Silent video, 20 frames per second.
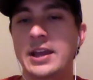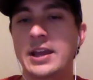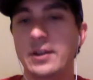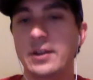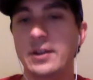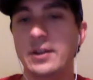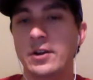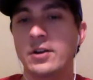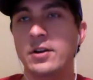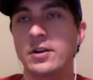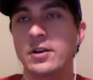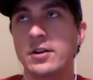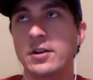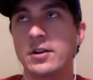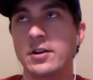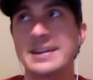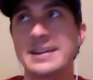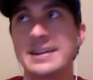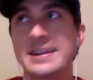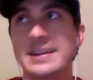they're
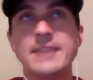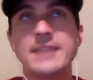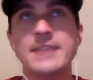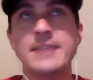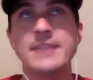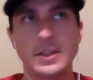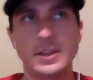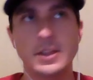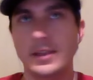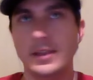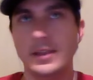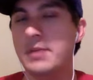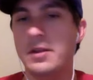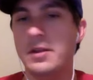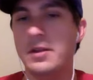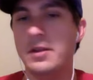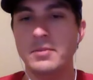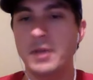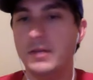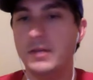definitely better
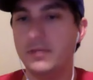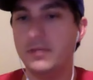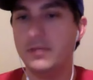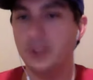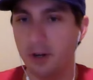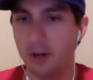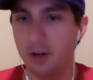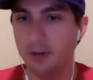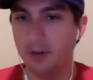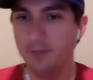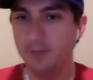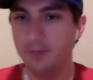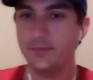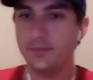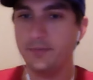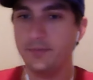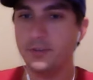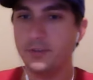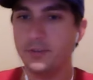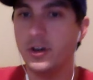than Buffalo.
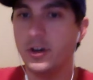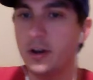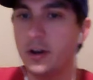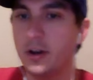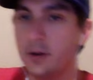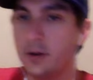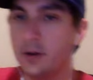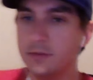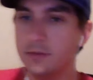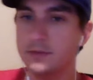So